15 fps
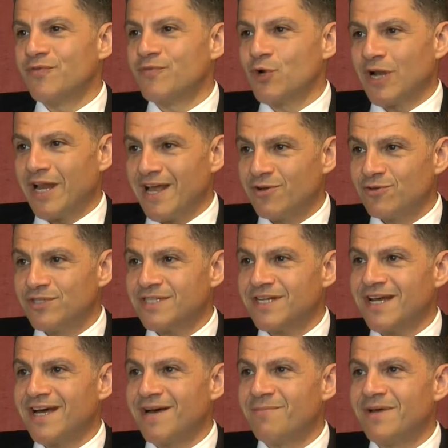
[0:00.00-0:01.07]
Sofocleous.
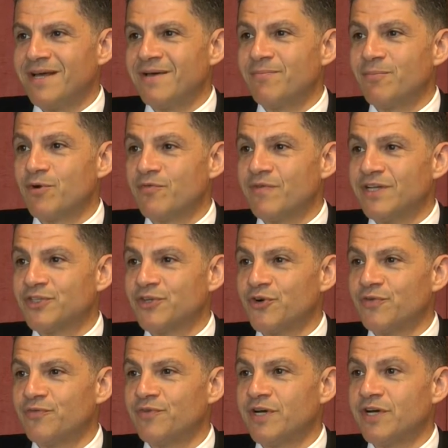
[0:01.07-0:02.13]
I'm a
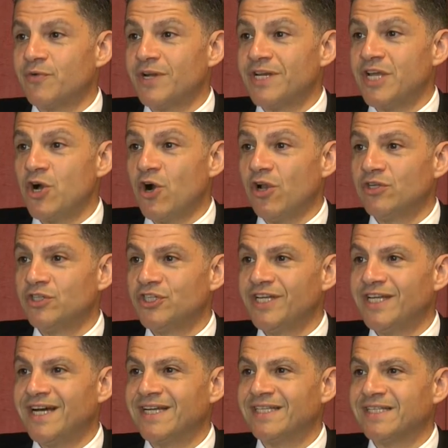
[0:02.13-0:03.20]
professor of
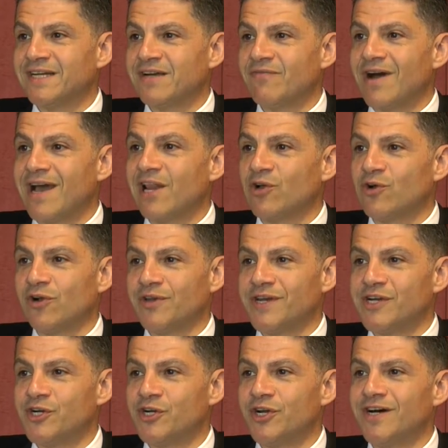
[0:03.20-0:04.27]
radiology at Weill
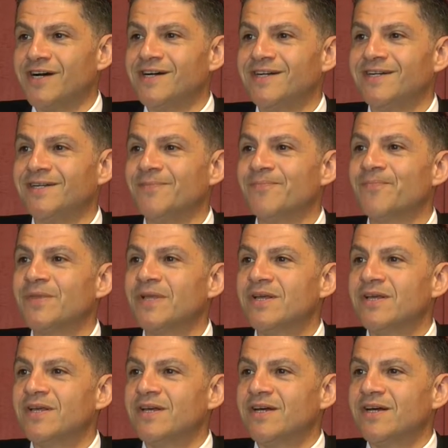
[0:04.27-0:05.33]
Cornell
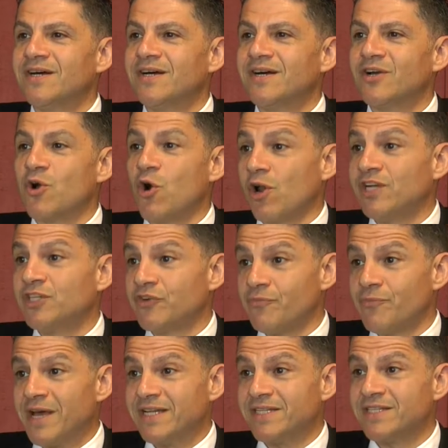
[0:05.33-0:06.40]
College
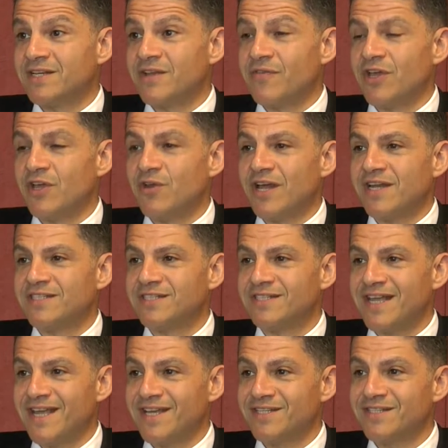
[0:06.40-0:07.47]
of Medicine in the United
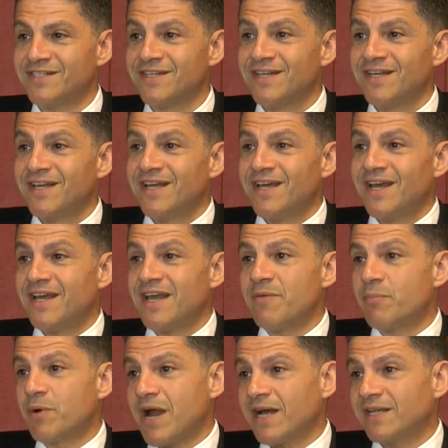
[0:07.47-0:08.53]
States, and I
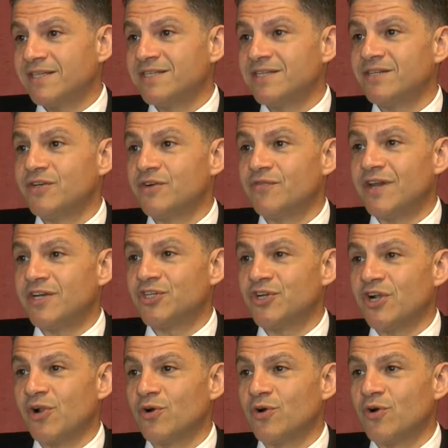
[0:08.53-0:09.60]
practice
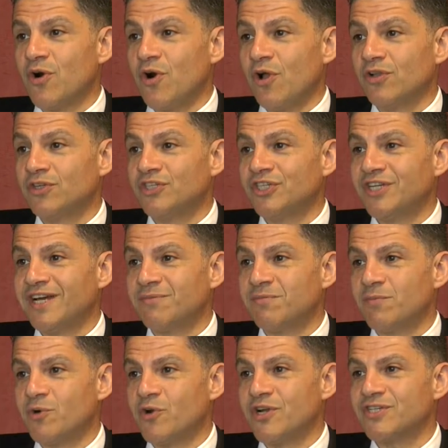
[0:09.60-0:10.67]
interventional oncology at
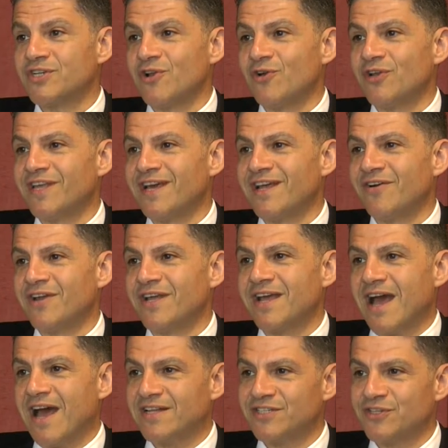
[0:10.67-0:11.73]
Memorial Sloan Kettering
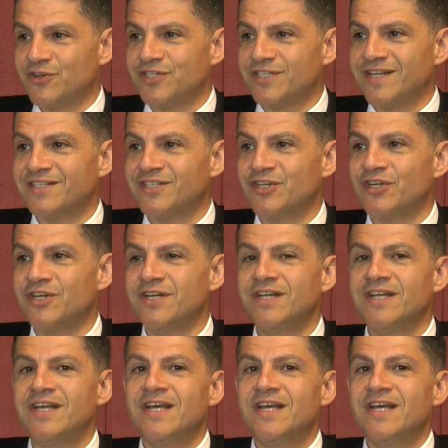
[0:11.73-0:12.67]
Cancer Center.